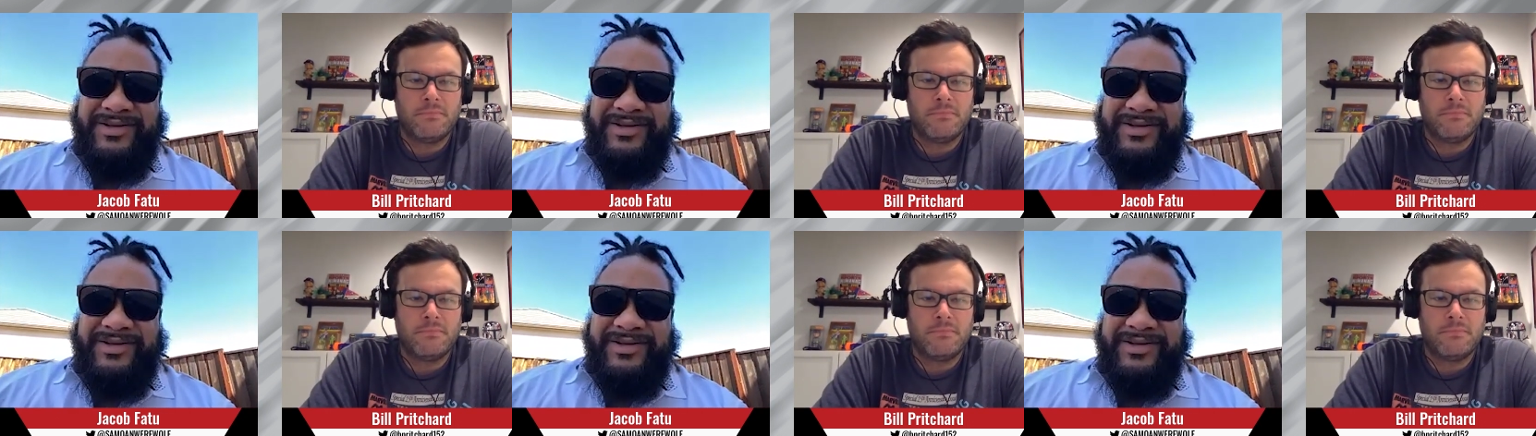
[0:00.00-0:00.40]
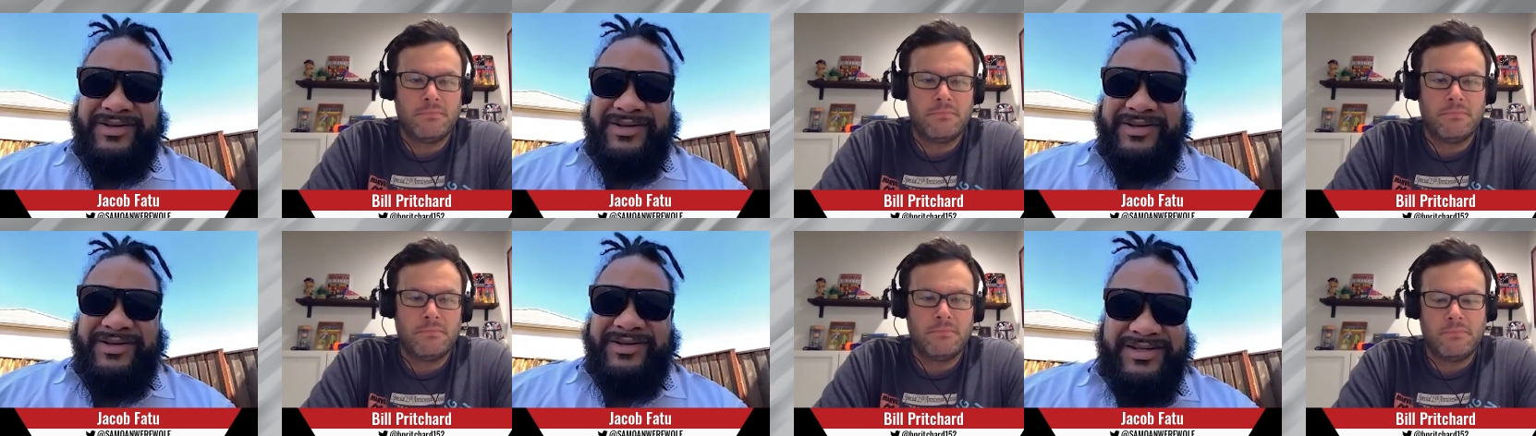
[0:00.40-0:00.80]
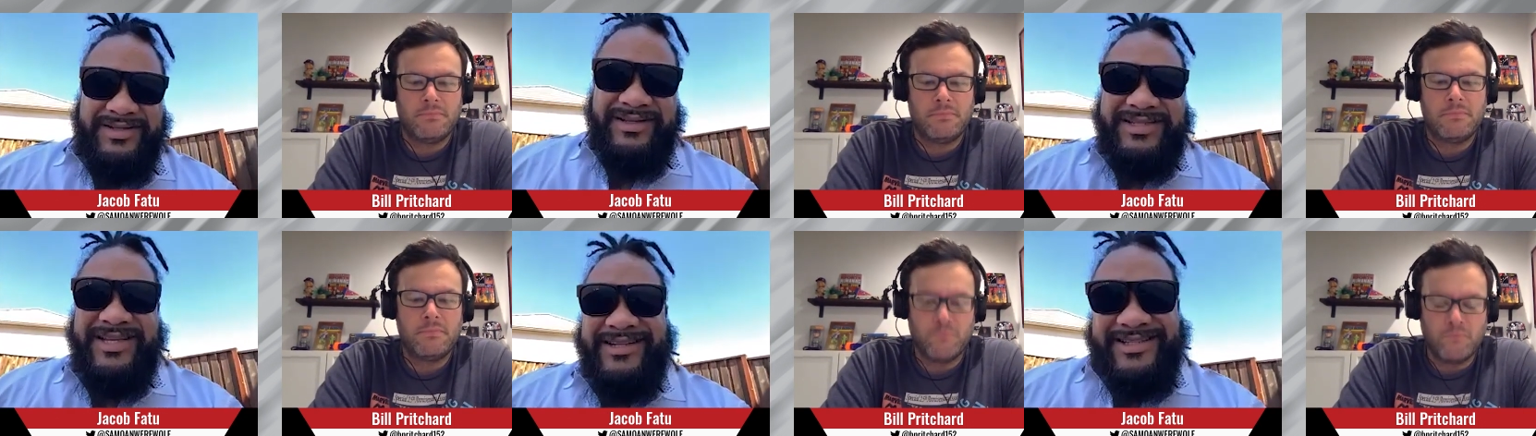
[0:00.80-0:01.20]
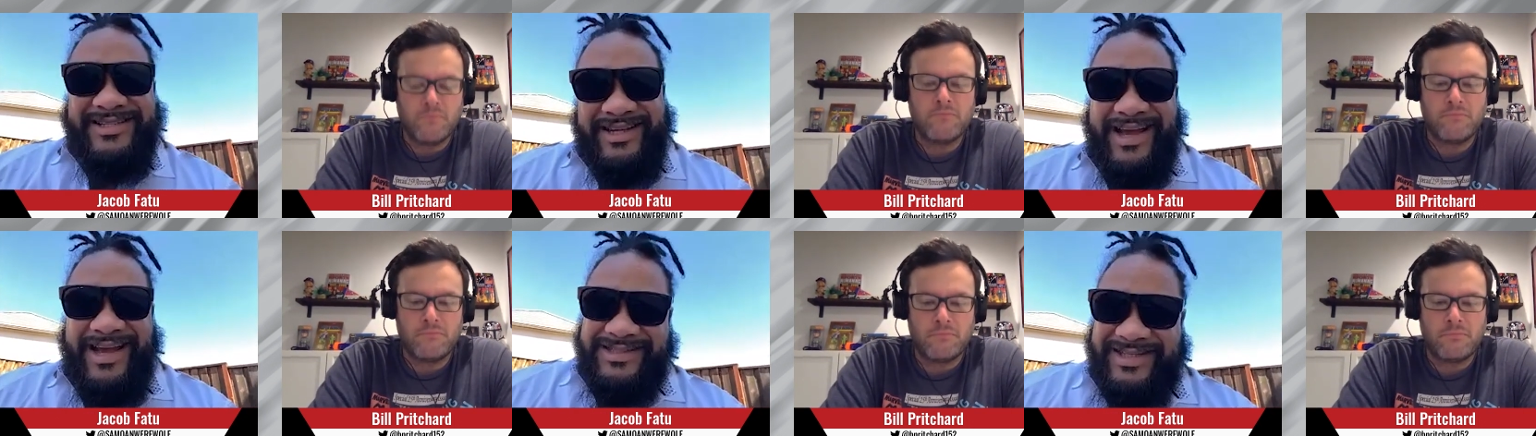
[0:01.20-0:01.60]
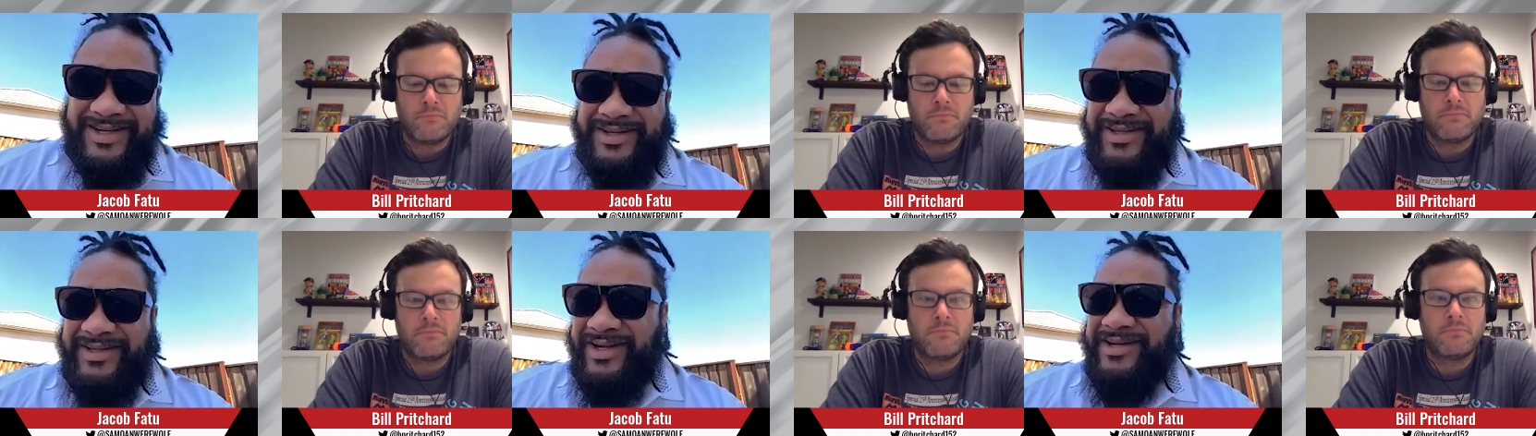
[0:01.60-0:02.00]
Speaker 1: you tend to see cats here and there
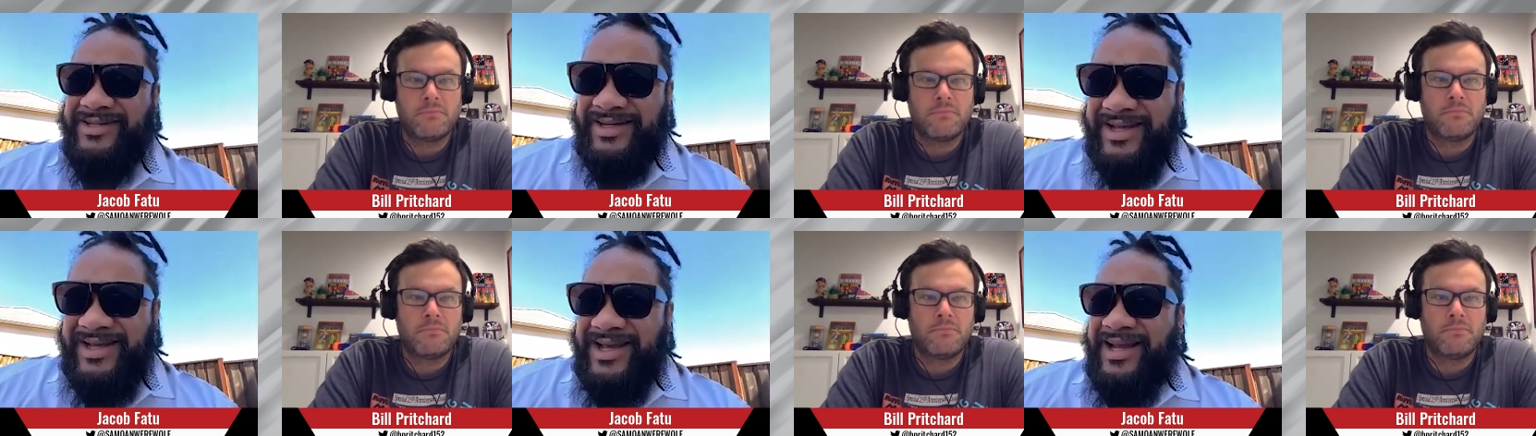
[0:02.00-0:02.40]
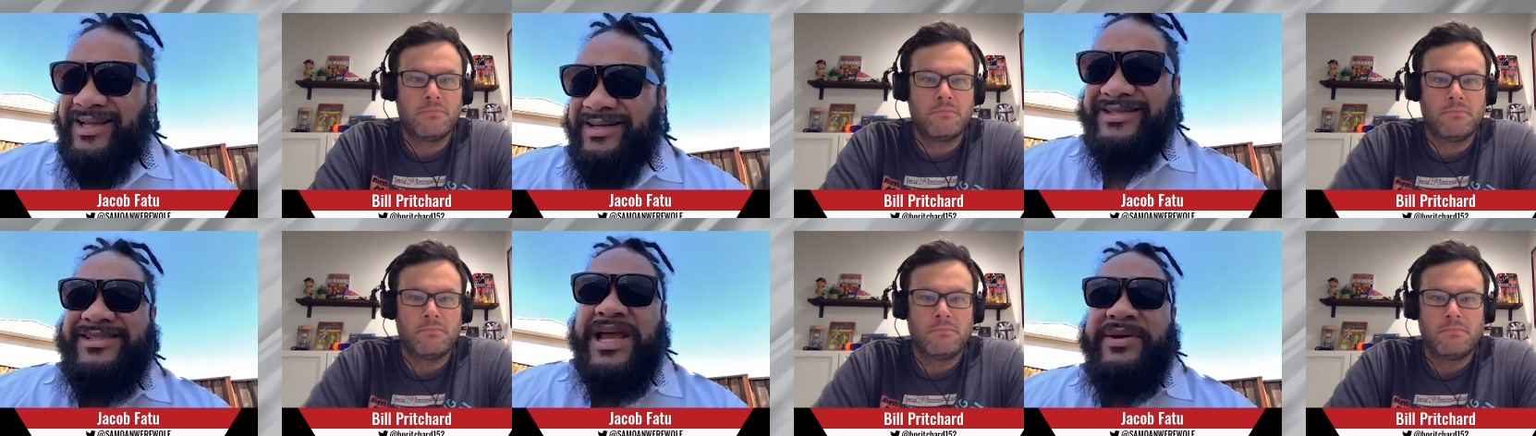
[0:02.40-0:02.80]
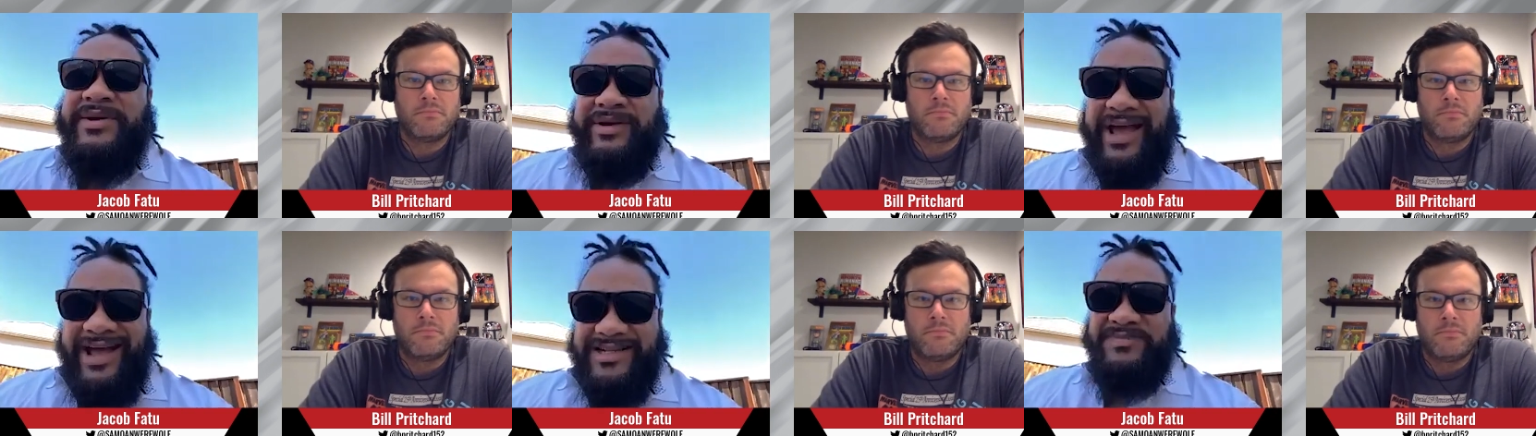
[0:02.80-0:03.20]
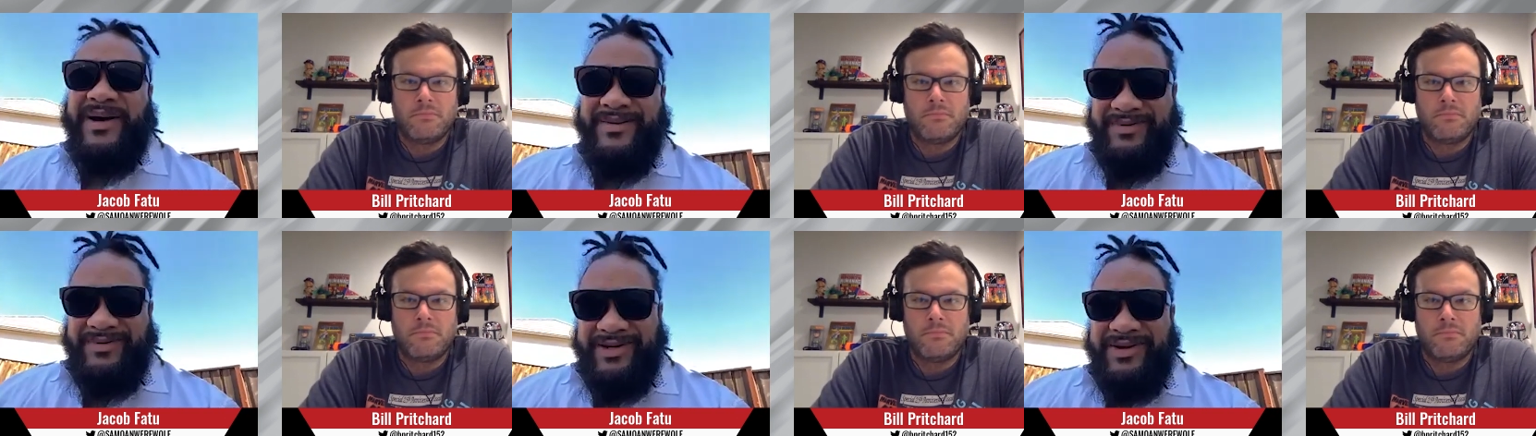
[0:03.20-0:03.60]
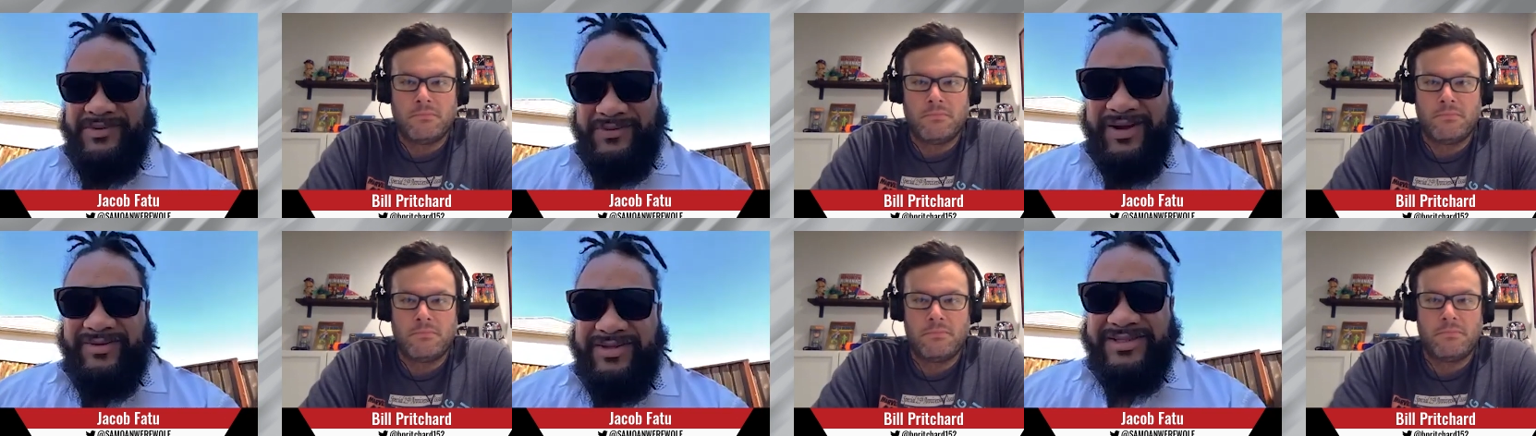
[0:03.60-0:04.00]
and and the same cats popping up
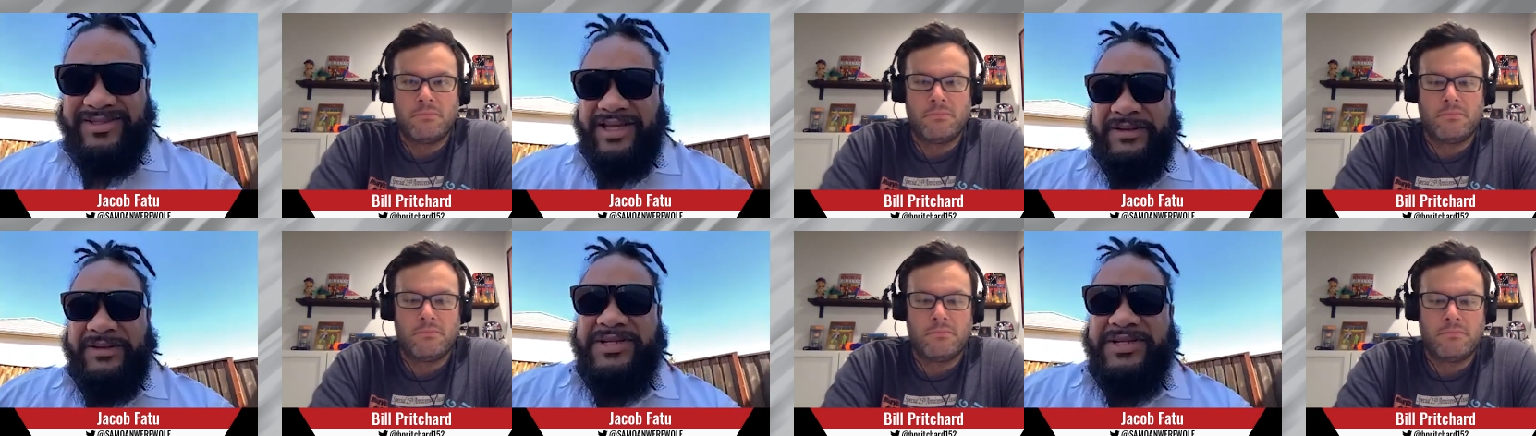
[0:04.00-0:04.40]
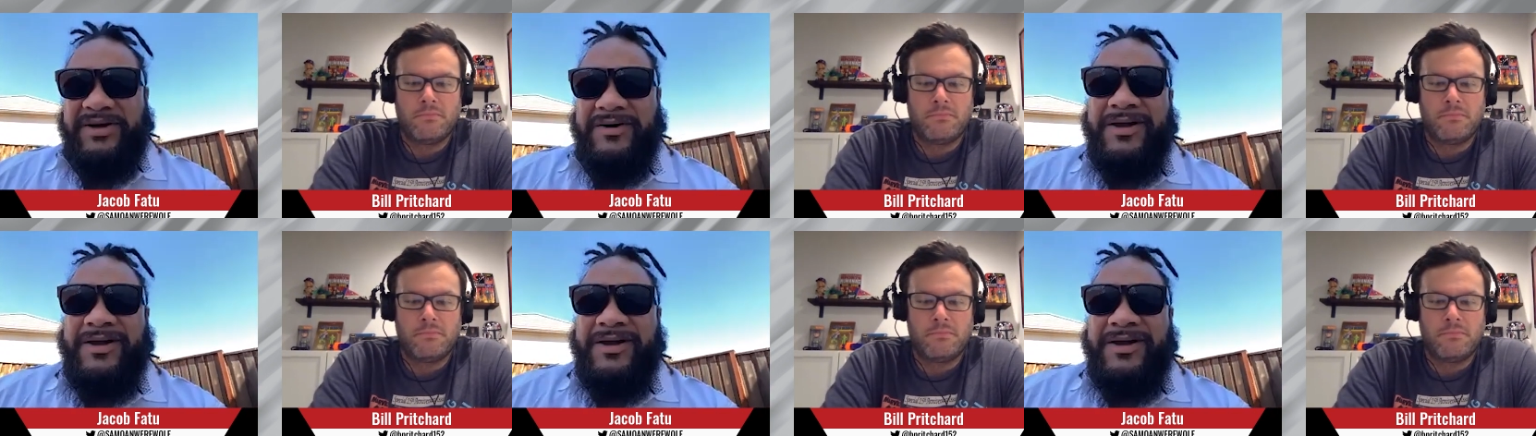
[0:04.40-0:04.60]
around the same show,